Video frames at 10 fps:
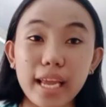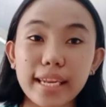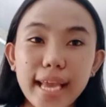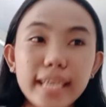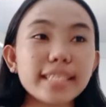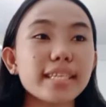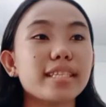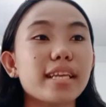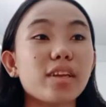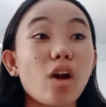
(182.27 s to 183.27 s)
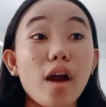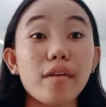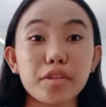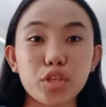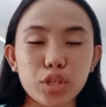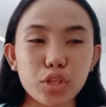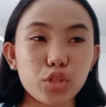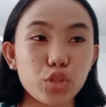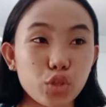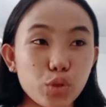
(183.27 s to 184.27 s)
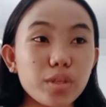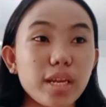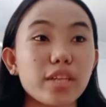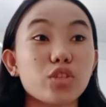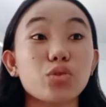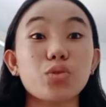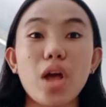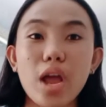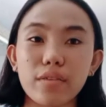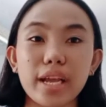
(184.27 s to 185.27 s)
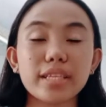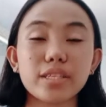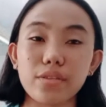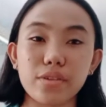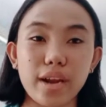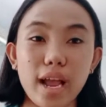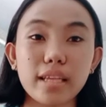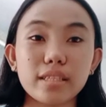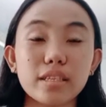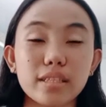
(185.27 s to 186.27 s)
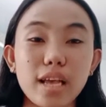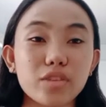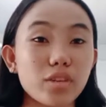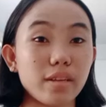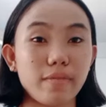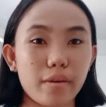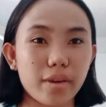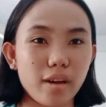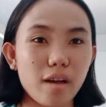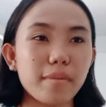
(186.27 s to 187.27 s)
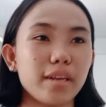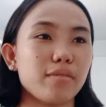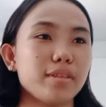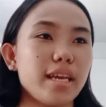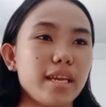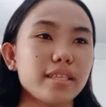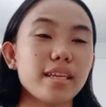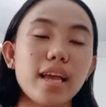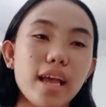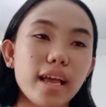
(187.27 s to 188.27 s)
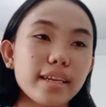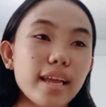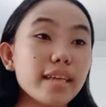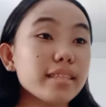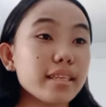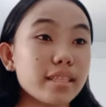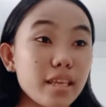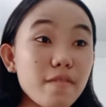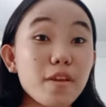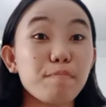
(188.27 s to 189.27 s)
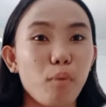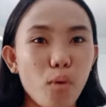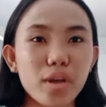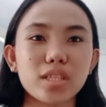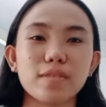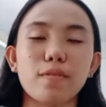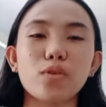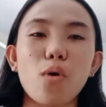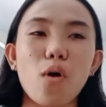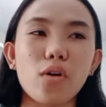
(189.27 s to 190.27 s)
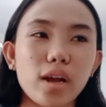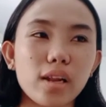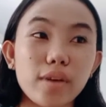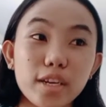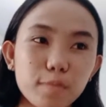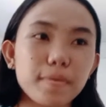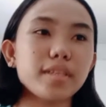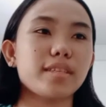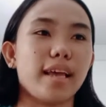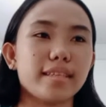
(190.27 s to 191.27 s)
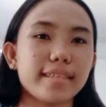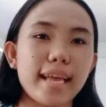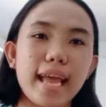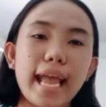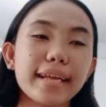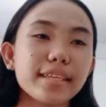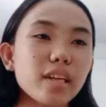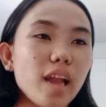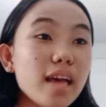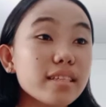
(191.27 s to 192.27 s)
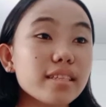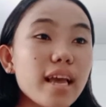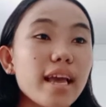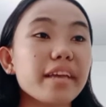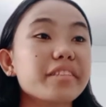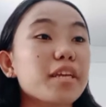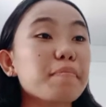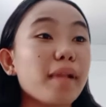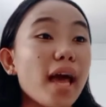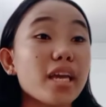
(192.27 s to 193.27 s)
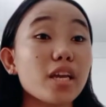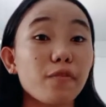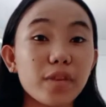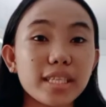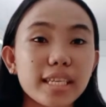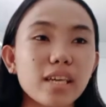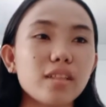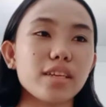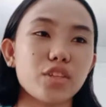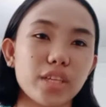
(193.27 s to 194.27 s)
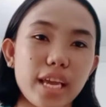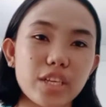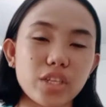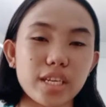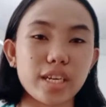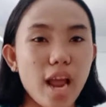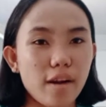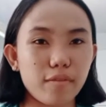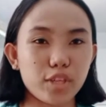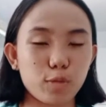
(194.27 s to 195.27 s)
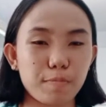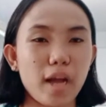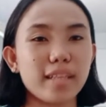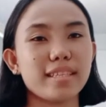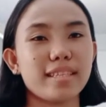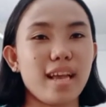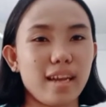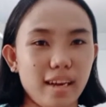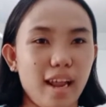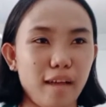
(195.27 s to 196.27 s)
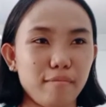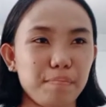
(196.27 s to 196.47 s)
Next is encourage students to raise their hands. This is actually very common nowadays. Next is giving points for oral responses. And last is implying physical education response clap.